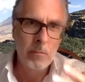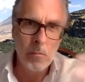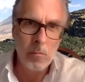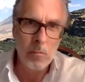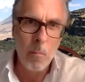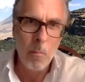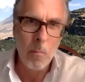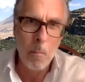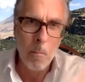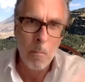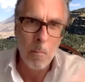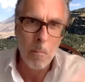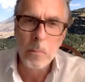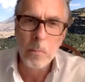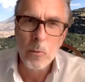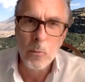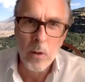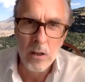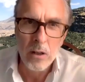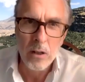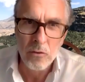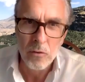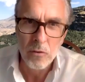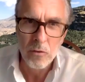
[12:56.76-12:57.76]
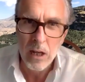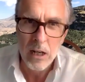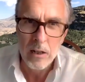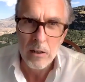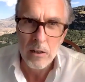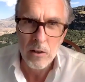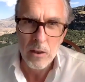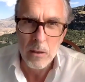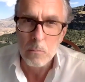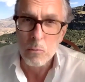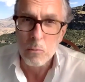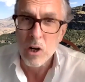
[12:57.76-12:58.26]
multiple ways of getting
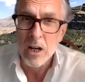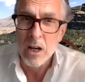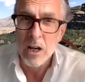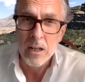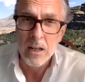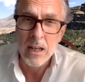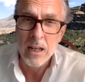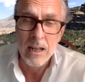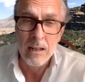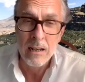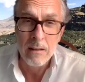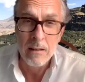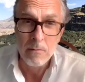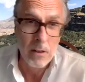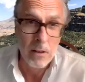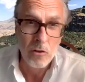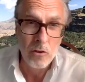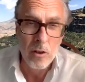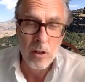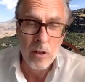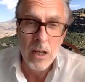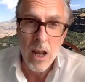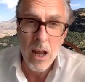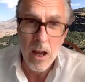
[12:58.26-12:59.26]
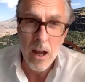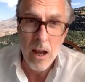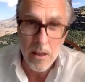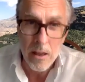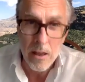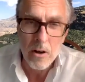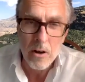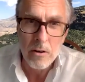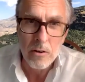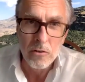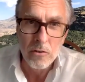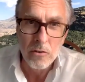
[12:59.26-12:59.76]
into the brain. Certainly other
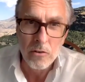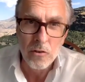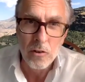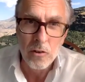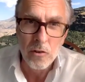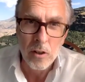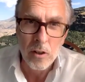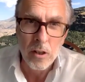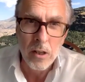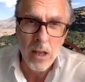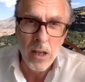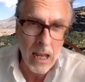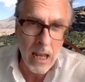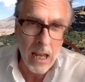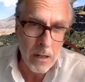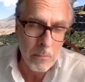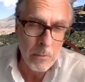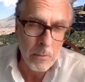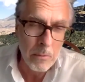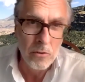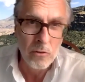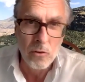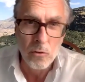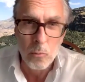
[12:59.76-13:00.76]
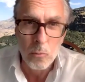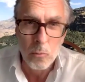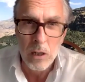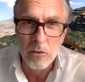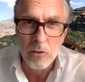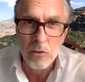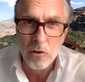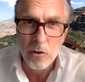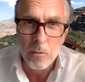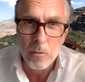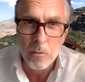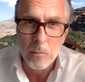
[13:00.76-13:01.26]
viruses in animals as well as
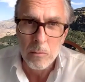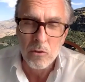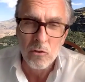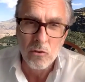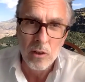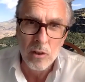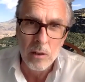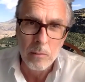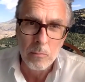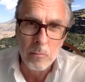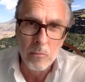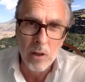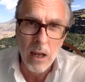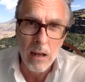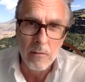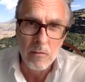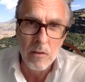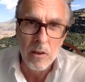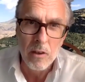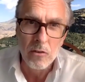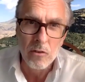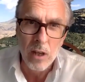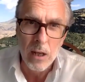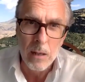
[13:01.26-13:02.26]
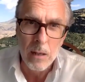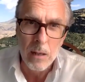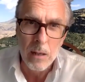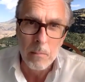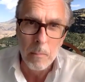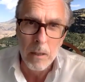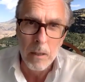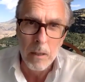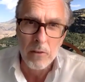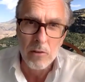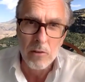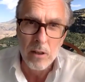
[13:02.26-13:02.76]
humans seem to have this
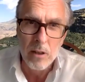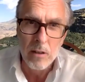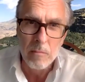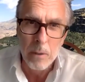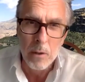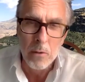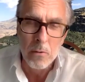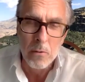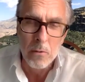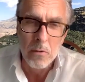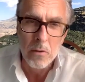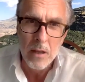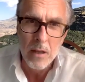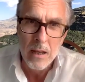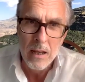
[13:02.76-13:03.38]
capability of both